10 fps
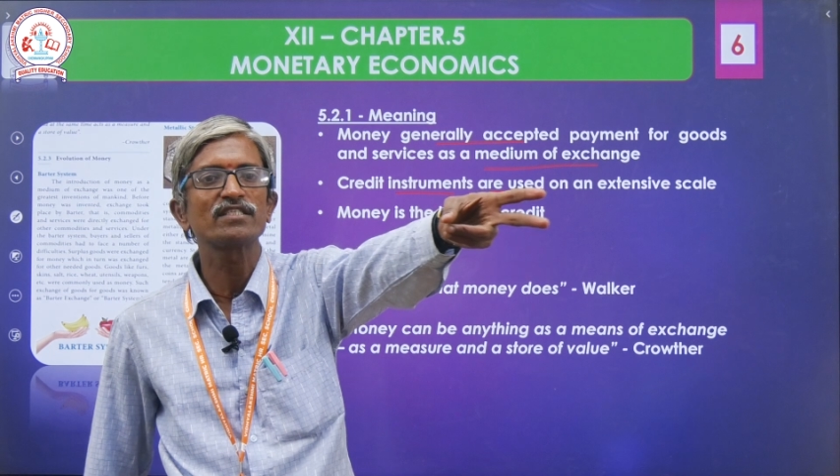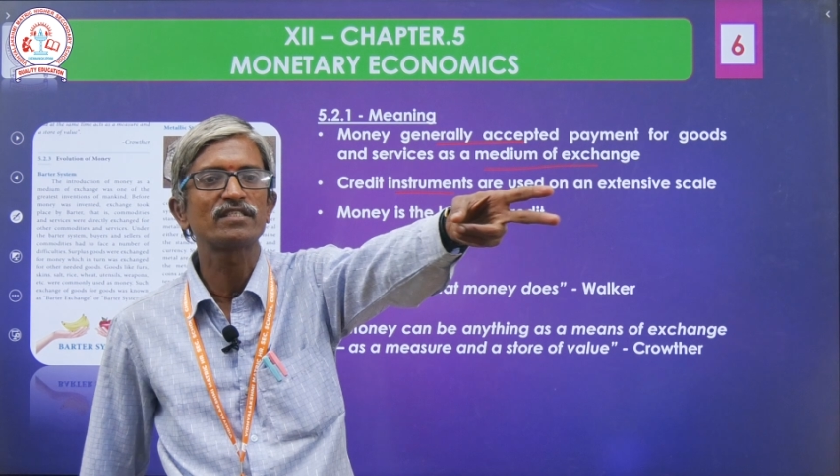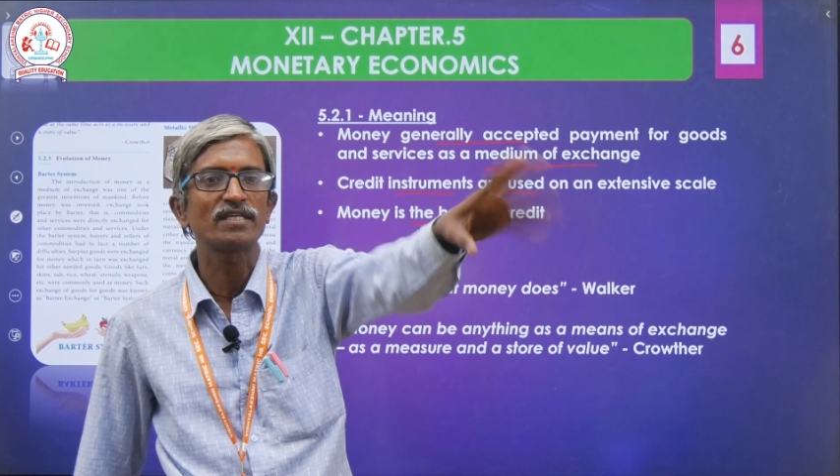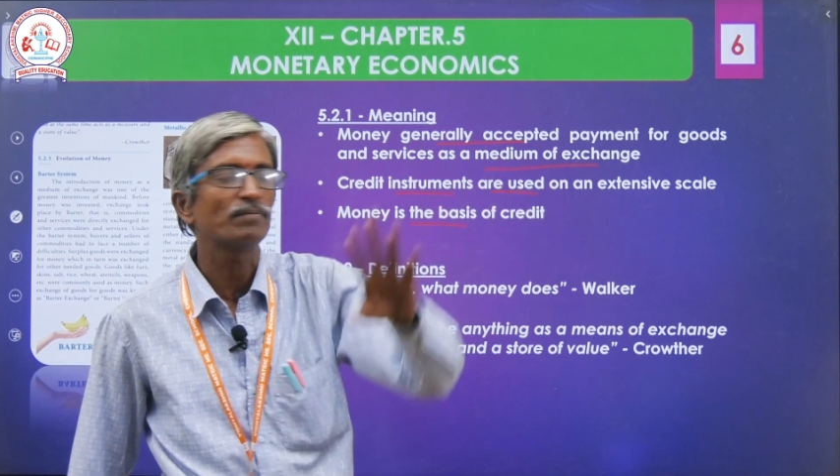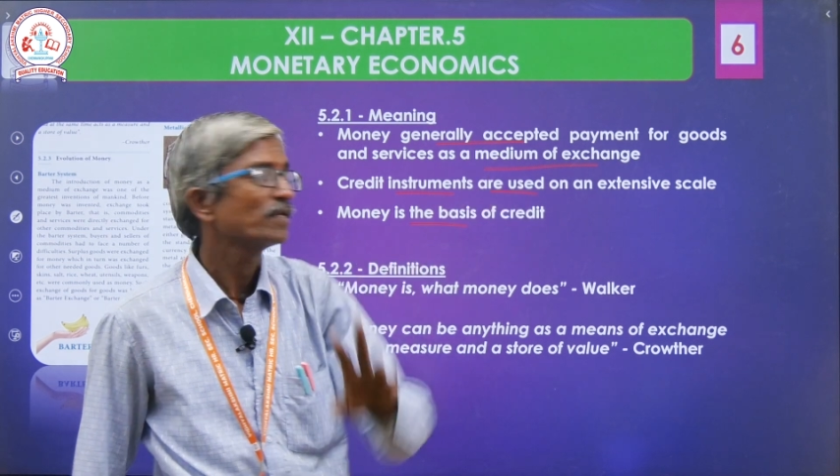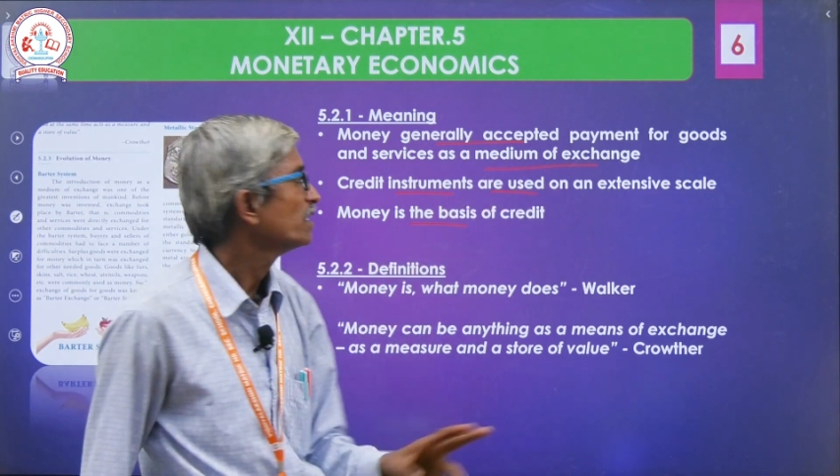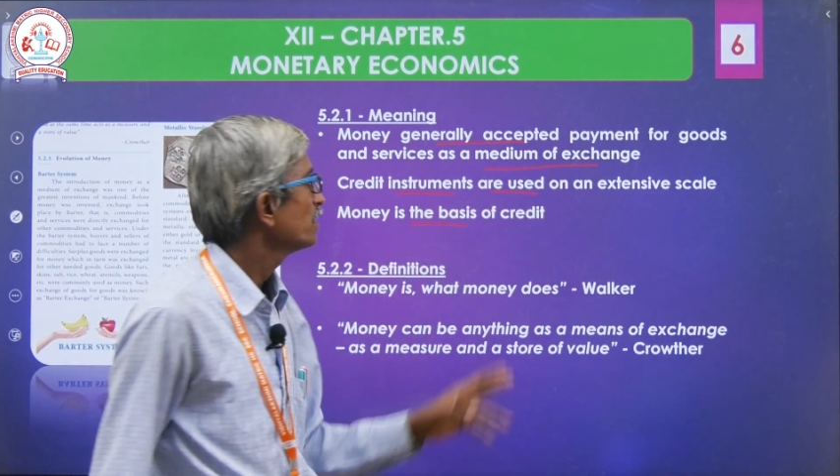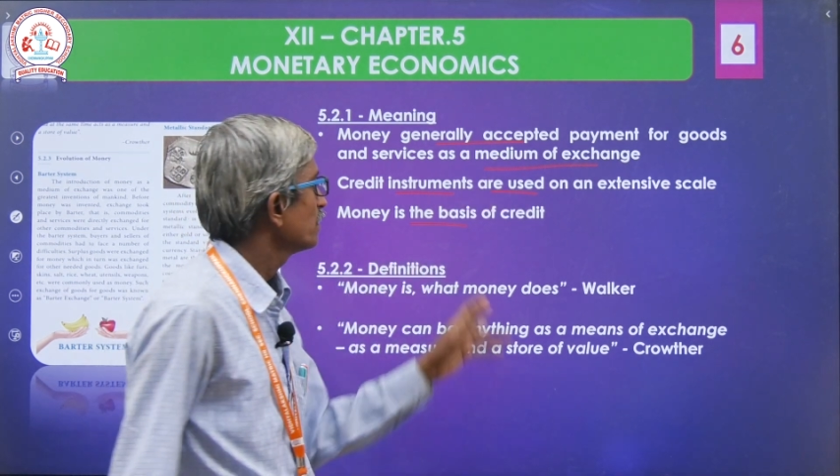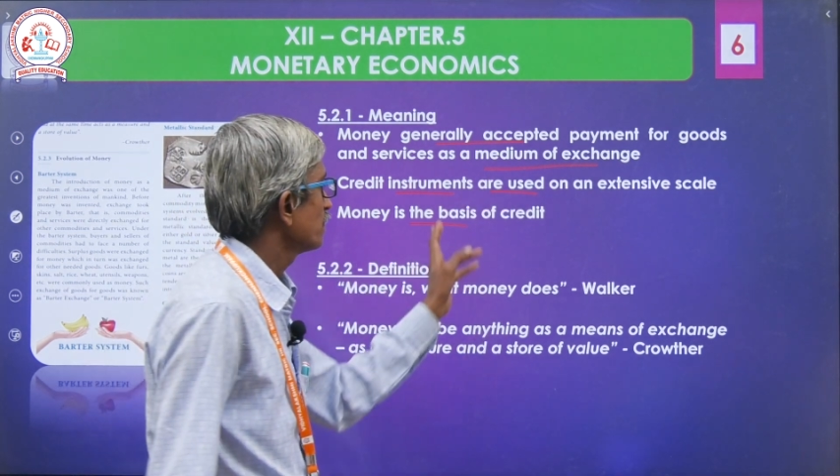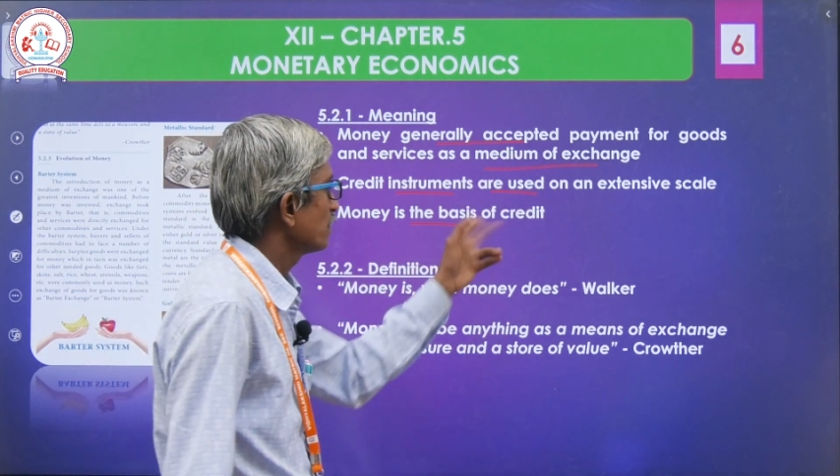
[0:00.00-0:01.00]
step,
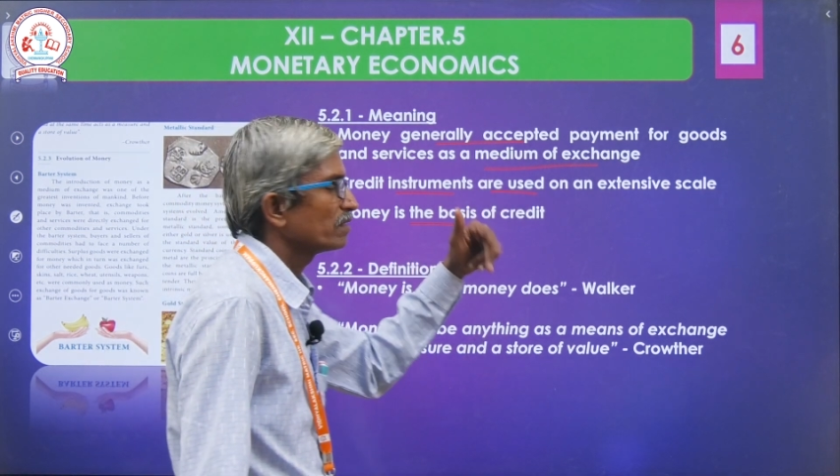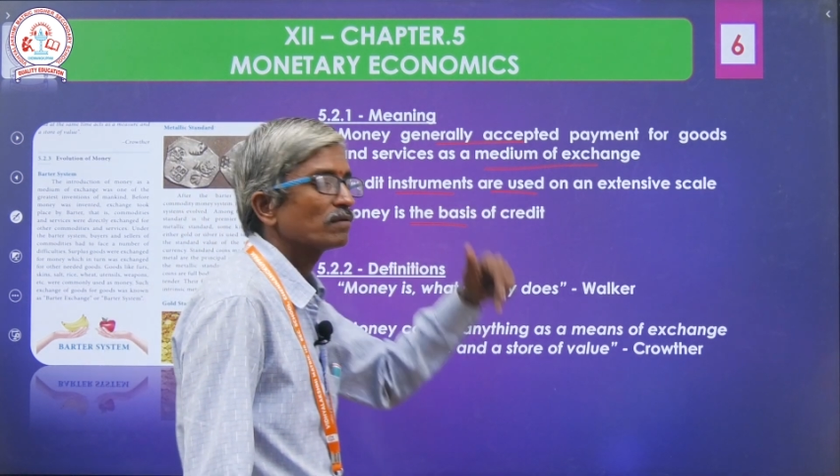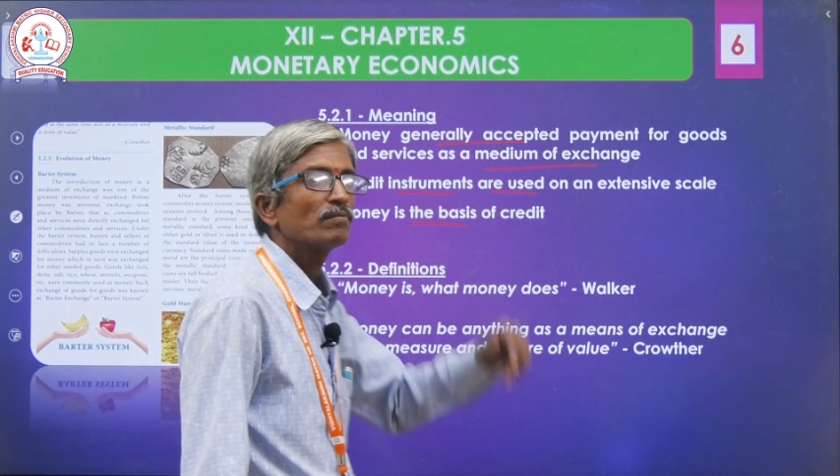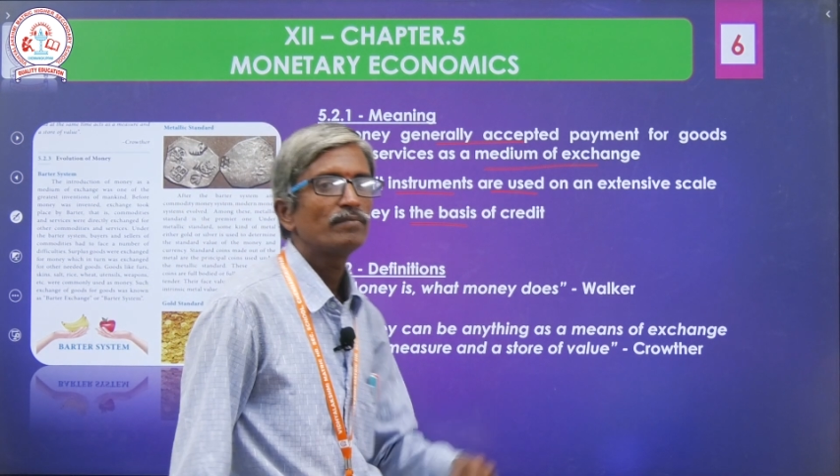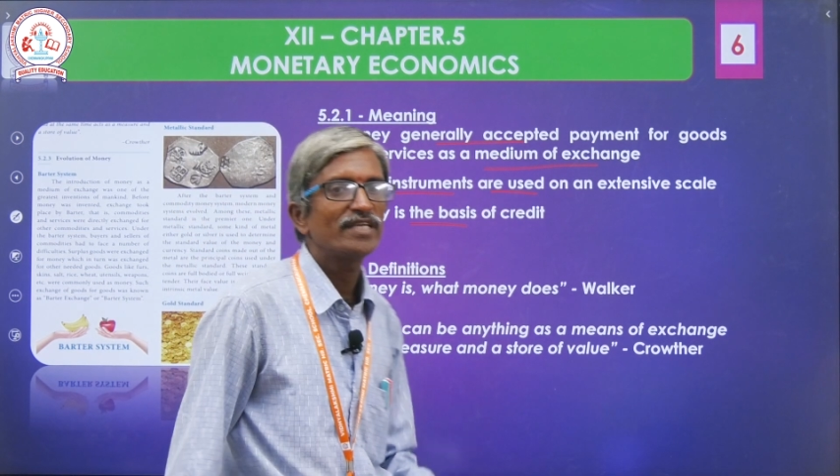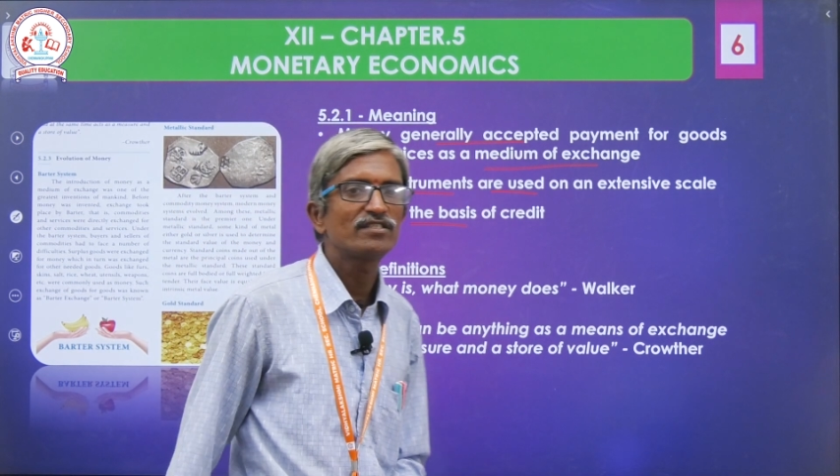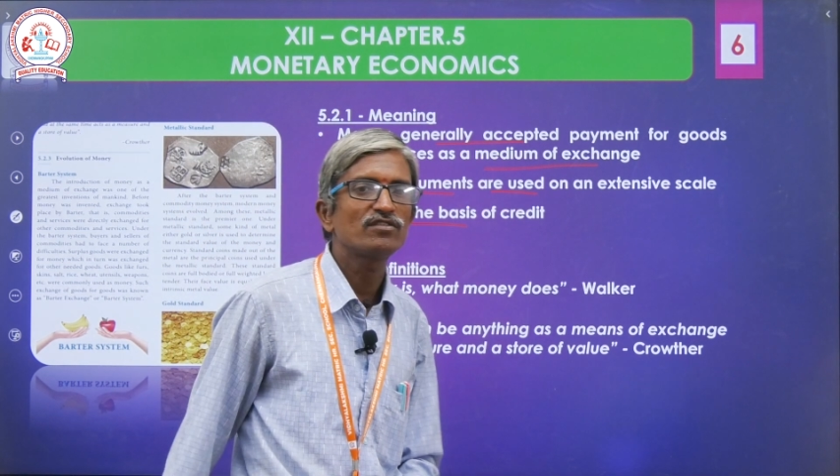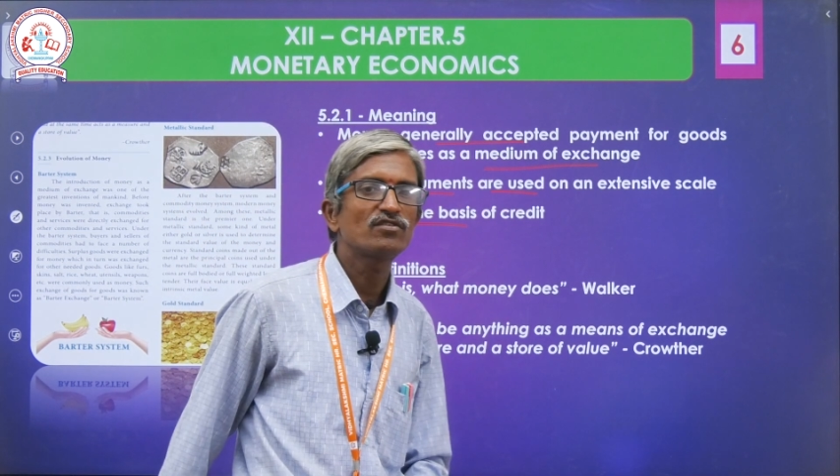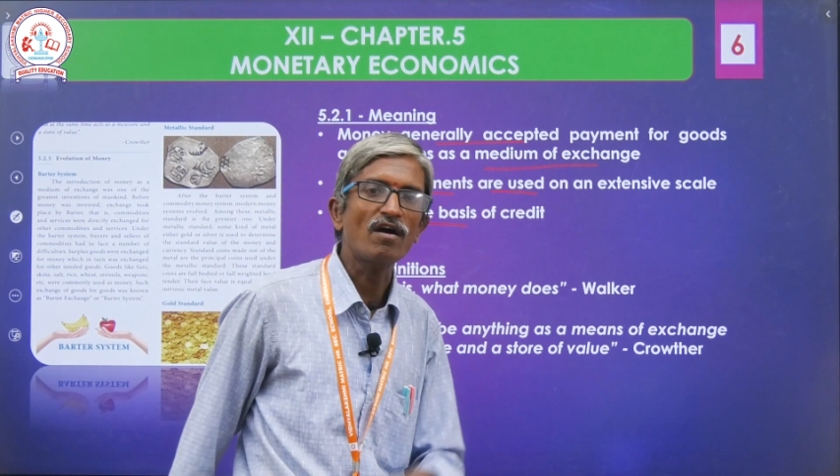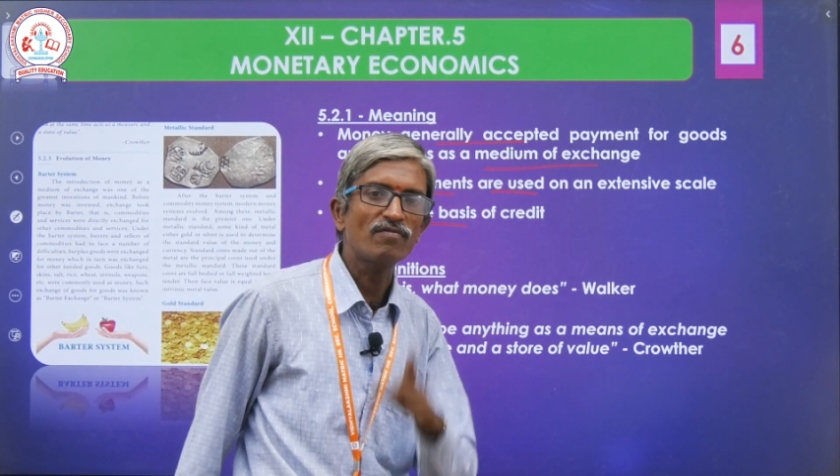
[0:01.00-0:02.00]

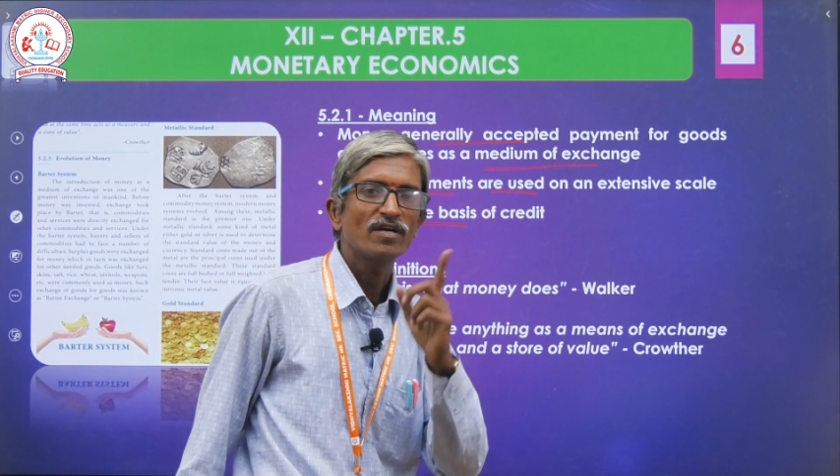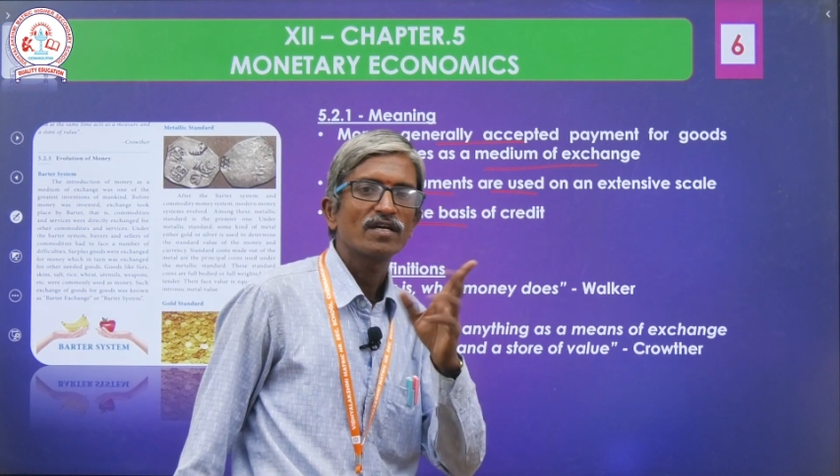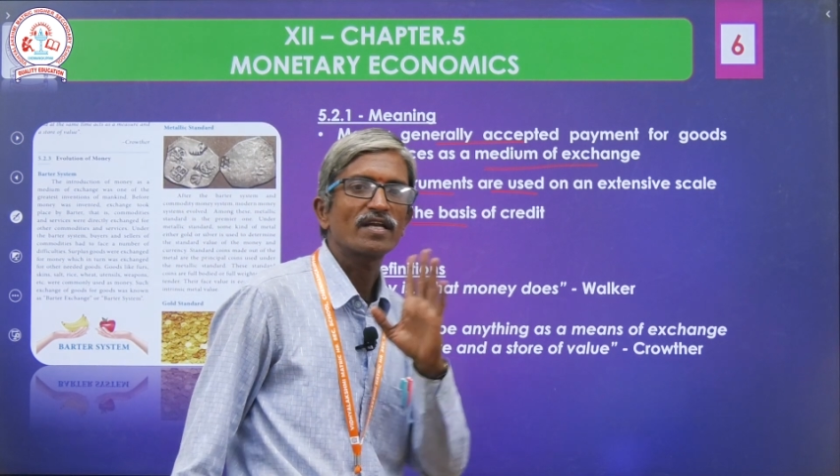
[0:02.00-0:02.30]
basis of